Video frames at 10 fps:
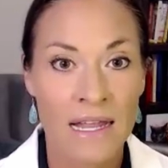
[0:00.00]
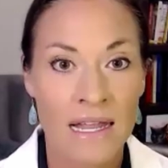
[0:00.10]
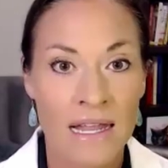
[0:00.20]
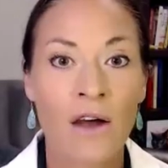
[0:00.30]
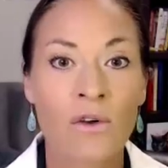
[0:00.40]

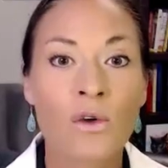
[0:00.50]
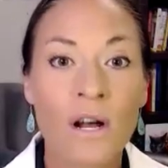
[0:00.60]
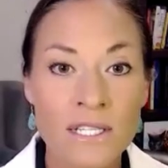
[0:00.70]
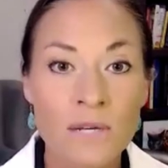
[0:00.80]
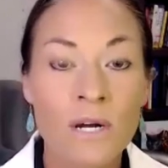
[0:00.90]
Now, you
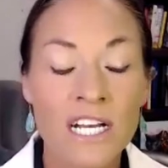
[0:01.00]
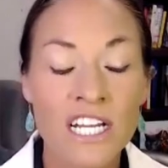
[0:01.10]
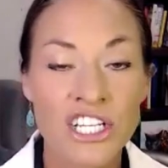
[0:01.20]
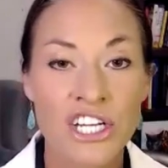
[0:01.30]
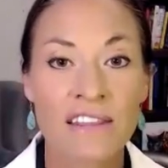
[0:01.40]
also want to
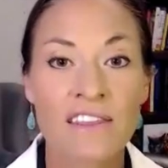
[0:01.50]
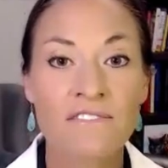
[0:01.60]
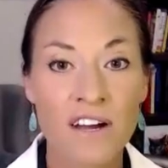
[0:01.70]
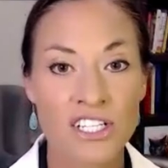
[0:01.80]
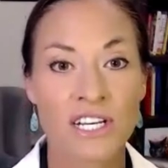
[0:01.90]
check the
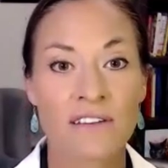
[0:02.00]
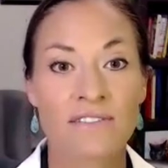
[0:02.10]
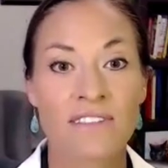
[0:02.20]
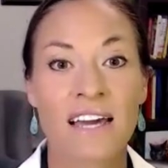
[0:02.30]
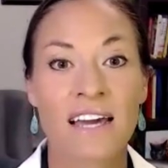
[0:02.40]
function of
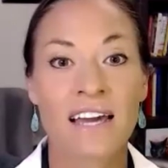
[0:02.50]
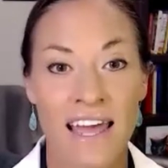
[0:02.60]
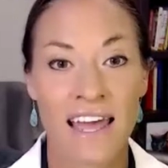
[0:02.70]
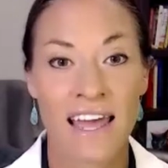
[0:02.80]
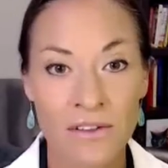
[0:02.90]
the gut
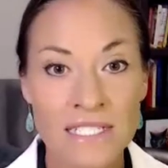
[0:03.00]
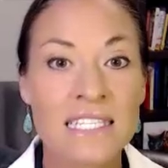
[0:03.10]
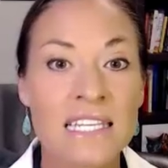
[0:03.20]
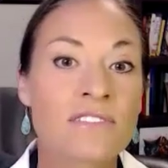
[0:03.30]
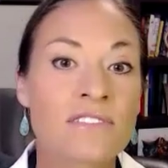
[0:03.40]
health to
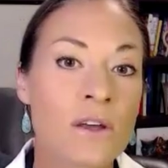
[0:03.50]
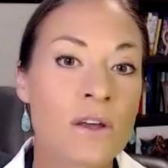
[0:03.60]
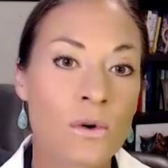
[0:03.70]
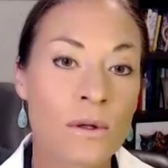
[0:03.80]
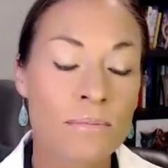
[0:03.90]
see if the
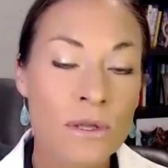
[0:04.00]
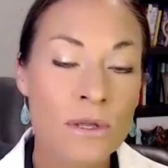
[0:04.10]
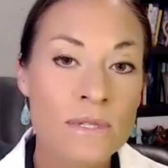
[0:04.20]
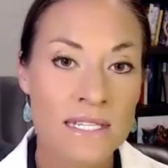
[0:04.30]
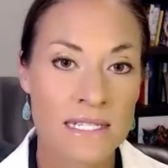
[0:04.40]
local
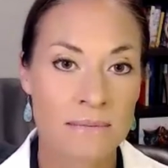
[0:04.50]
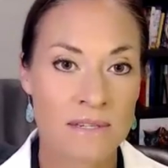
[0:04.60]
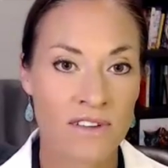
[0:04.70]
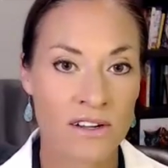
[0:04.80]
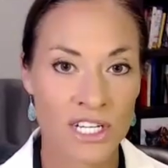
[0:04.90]
immune system's
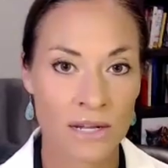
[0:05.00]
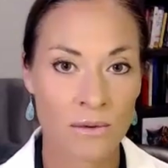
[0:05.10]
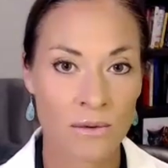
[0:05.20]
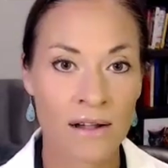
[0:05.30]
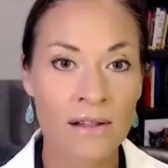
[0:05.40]
functioning
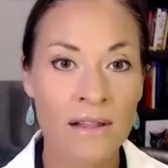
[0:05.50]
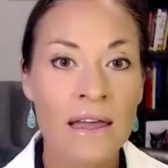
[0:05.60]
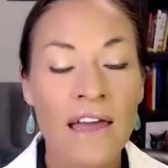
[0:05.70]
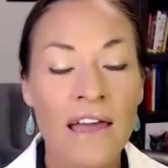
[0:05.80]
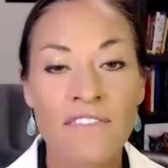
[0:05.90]
well,
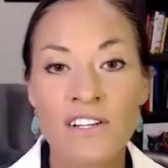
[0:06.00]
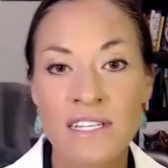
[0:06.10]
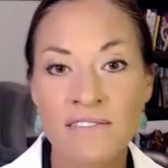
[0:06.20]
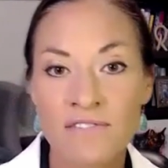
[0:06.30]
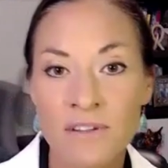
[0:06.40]
if there's
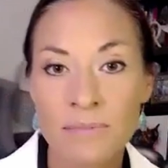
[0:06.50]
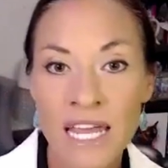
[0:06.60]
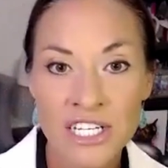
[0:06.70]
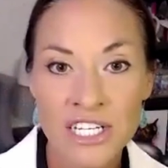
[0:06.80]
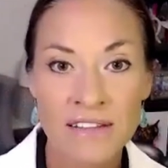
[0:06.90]

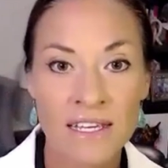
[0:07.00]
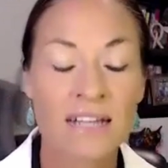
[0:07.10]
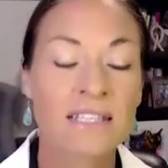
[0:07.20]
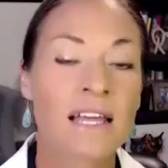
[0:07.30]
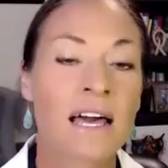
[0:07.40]
inflammation in the
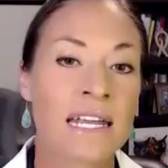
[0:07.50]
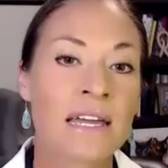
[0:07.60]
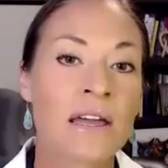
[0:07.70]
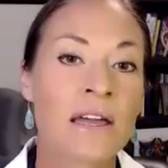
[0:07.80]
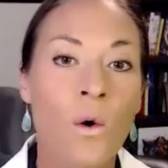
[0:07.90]
gut
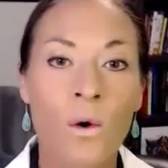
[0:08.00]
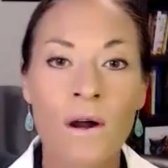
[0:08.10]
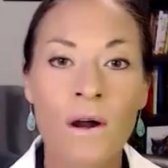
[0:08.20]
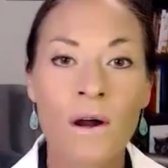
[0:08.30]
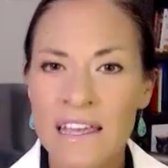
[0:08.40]
lining,
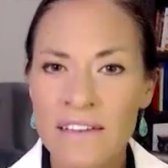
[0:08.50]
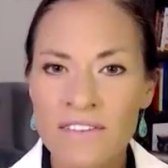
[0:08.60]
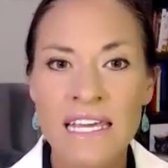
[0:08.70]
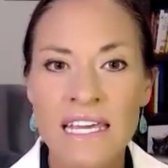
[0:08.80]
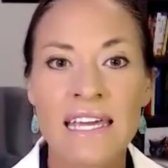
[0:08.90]
or
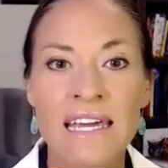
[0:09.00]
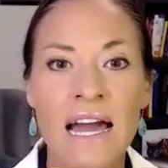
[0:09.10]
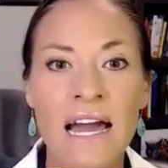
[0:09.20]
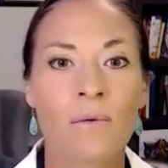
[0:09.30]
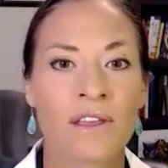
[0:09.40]
even leaky
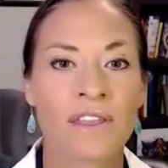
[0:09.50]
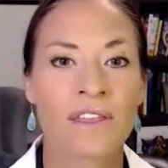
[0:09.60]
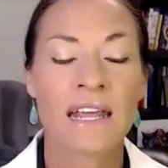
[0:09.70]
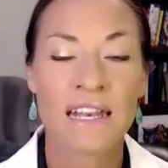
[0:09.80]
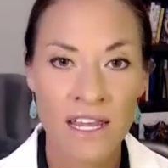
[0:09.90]
gut with an
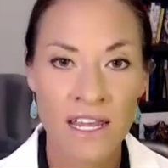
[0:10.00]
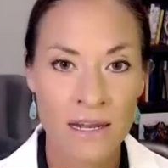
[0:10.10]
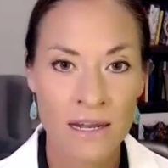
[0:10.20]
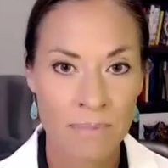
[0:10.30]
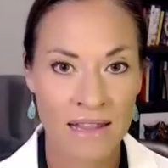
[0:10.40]
innovative
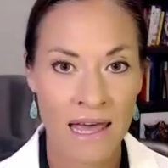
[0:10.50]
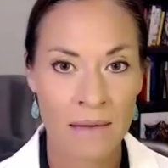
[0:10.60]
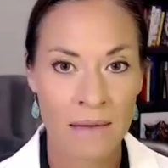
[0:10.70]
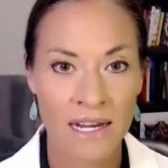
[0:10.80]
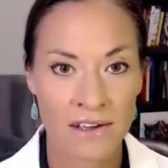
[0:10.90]
pet lab
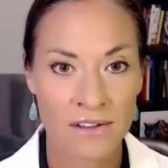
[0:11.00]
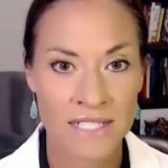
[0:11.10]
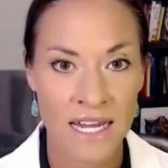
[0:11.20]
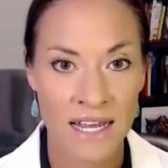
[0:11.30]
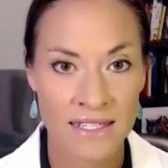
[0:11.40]
gut health
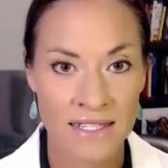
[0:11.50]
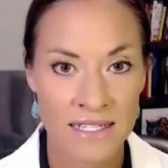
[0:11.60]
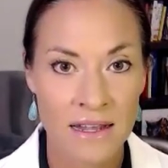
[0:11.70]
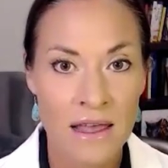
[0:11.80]
test.